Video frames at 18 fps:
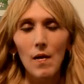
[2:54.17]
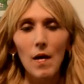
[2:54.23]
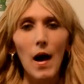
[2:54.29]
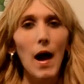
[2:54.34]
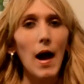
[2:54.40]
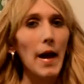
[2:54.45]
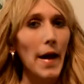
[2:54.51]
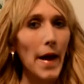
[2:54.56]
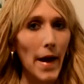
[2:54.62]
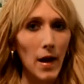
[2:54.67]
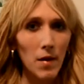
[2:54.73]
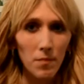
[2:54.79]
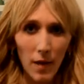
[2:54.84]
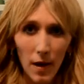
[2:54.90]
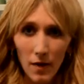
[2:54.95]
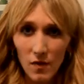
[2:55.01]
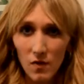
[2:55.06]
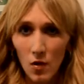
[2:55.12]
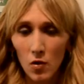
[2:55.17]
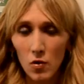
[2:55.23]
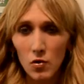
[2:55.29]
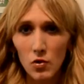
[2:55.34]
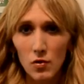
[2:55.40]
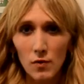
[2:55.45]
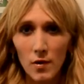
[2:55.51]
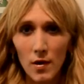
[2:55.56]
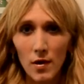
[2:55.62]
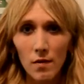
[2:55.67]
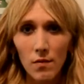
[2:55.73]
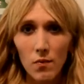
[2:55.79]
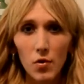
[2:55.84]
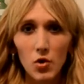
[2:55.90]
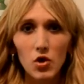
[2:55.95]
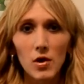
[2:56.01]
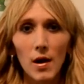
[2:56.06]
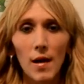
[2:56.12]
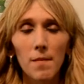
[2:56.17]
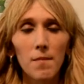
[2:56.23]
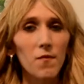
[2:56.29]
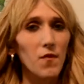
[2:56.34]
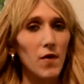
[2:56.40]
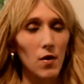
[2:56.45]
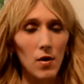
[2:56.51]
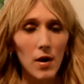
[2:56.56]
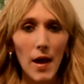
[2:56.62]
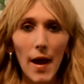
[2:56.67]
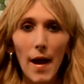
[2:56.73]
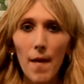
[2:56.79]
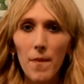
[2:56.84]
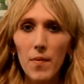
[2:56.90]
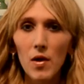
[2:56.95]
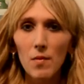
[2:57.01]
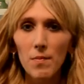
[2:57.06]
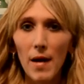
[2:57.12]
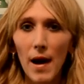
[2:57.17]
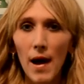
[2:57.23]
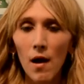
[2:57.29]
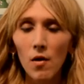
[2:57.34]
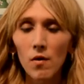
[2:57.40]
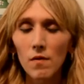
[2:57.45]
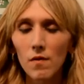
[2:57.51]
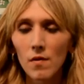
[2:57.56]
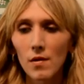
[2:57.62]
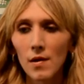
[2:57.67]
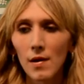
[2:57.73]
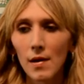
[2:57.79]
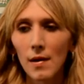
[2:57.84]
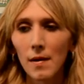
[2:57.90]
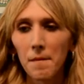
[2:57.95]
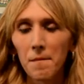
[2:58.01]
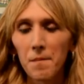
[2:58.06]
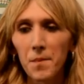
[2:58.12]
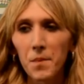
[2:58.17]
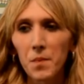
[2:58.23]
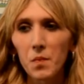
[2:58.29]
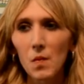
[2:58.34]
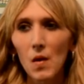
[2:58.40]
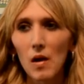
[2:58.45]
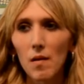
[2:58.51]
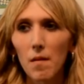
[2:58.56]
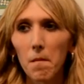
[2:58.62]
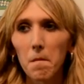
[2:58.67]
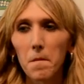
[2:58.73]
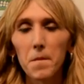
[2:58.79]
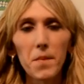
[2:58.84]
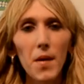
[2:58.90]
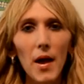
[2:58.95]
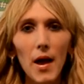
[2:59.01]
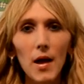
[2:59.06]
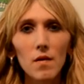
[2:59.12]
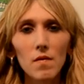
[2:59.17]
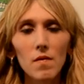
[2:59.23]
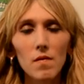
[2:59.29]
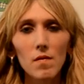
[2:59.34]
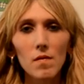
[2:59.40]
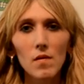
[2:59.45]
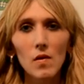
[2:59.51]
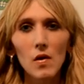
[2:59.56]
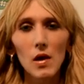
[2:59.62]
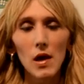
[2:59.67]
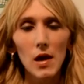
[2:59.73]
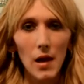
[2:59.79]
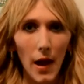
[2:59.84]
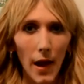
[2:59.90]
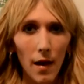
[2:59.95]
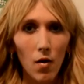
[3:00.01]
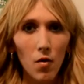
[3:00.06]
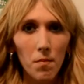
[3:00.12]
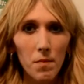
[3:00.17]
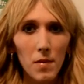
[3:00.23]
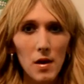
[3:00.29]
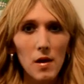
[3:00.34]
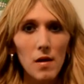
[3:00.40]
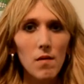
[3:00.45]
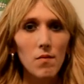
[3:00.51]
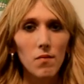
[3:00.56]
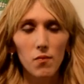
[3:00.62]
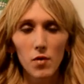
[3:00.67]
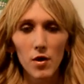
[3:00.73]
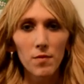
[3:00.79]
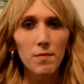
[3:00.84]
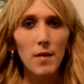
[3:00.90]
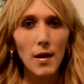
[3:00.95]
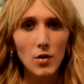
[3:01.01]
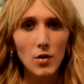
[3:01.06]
I had my surgery, which I'm very happy about, but it helped me with my